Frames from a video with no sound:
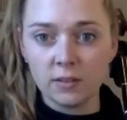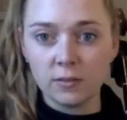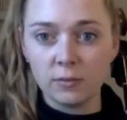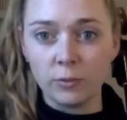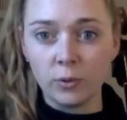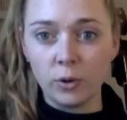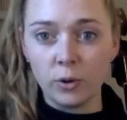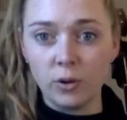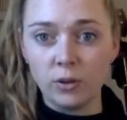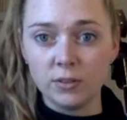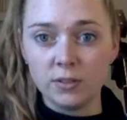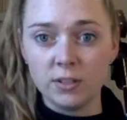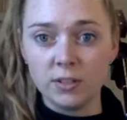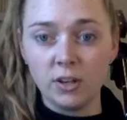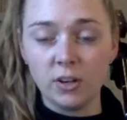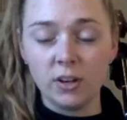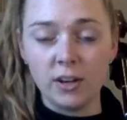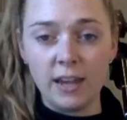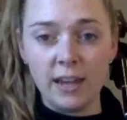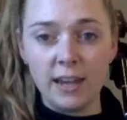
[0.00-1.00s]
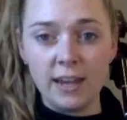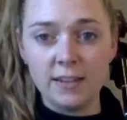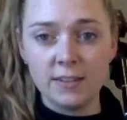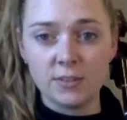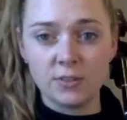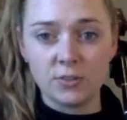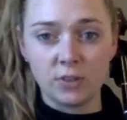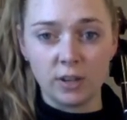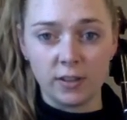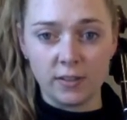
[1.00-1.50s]
Roll to your A
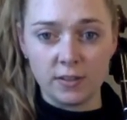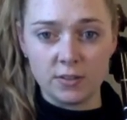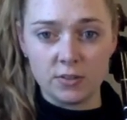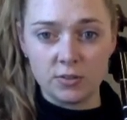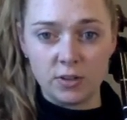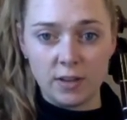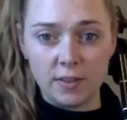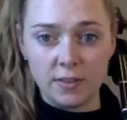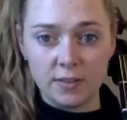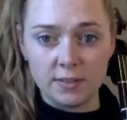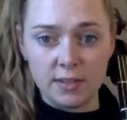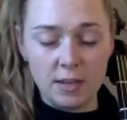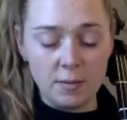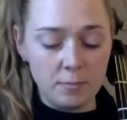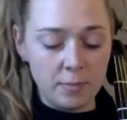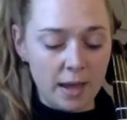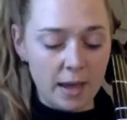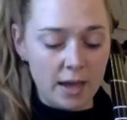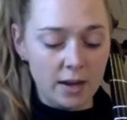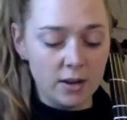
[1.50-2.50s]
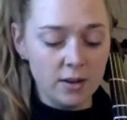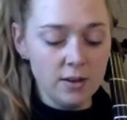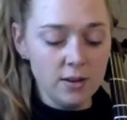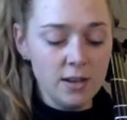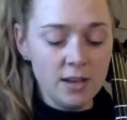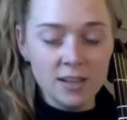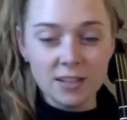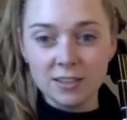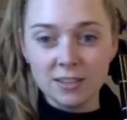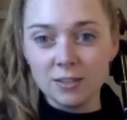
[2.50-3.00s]
string. Let's try the same pattern.
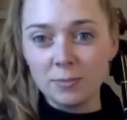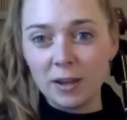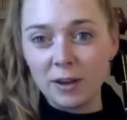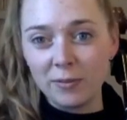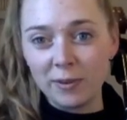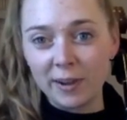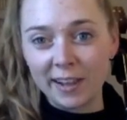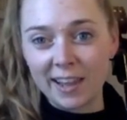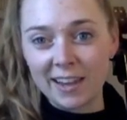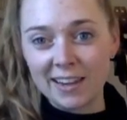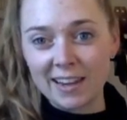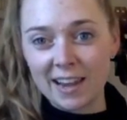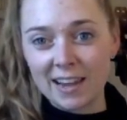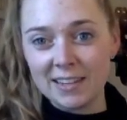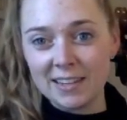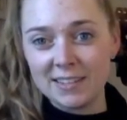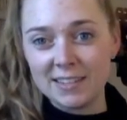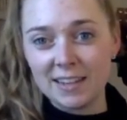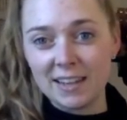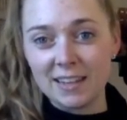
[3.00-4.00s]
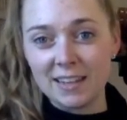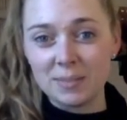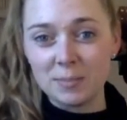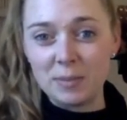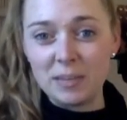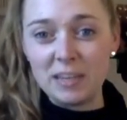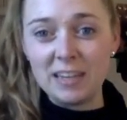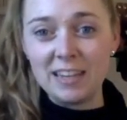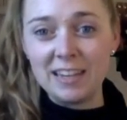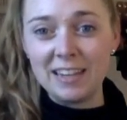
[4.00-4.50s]
You may recognize it as
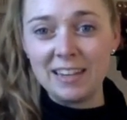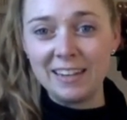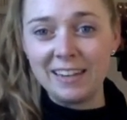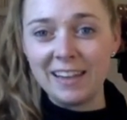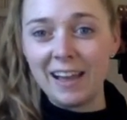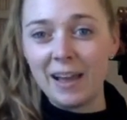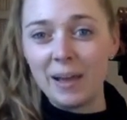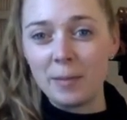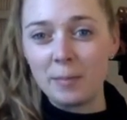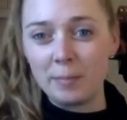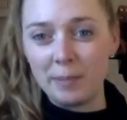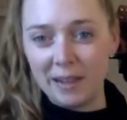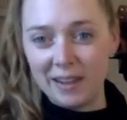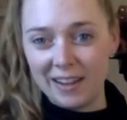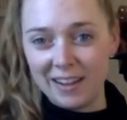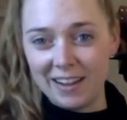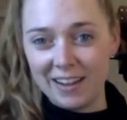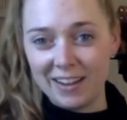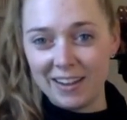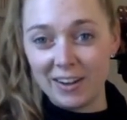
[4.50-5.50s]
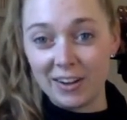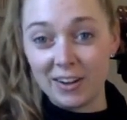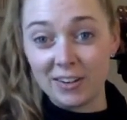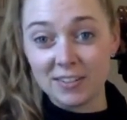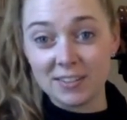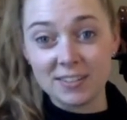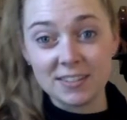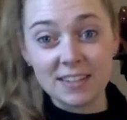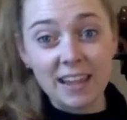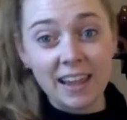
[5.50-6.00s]
peanut butter
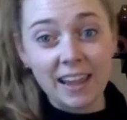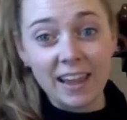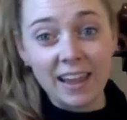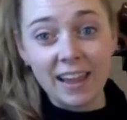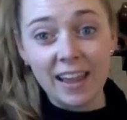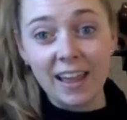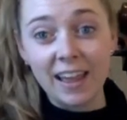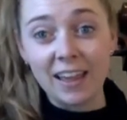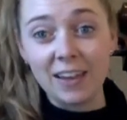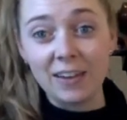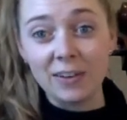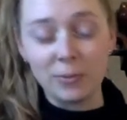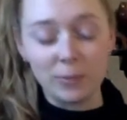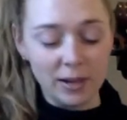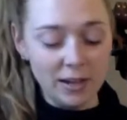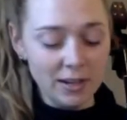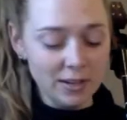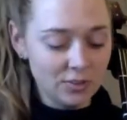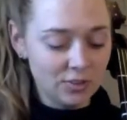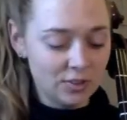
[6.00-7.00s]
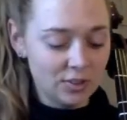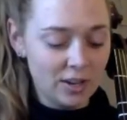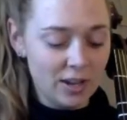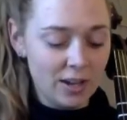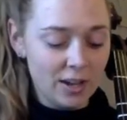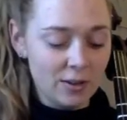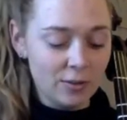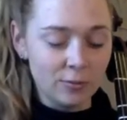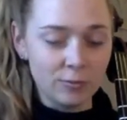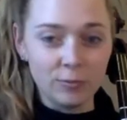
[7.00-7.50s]
sandwich.
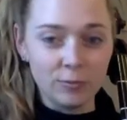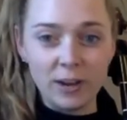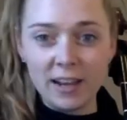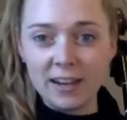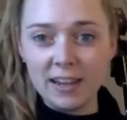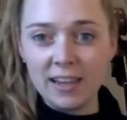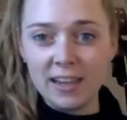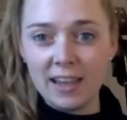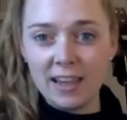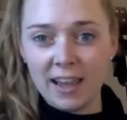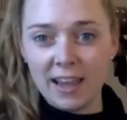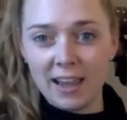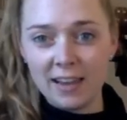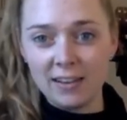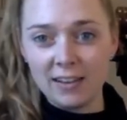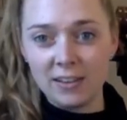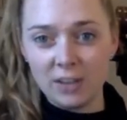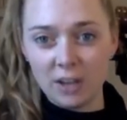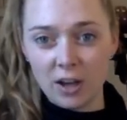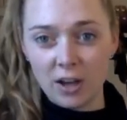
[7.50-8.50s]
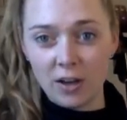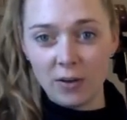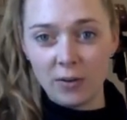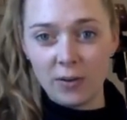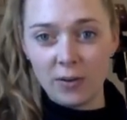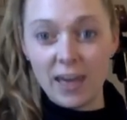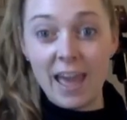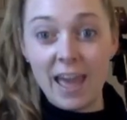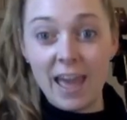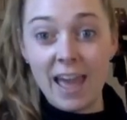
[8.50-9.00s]
Ready and go.
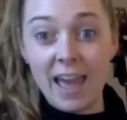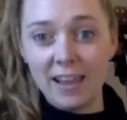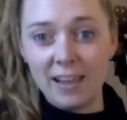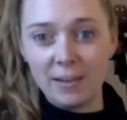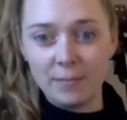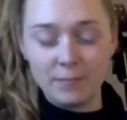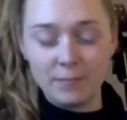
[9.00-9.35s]
A.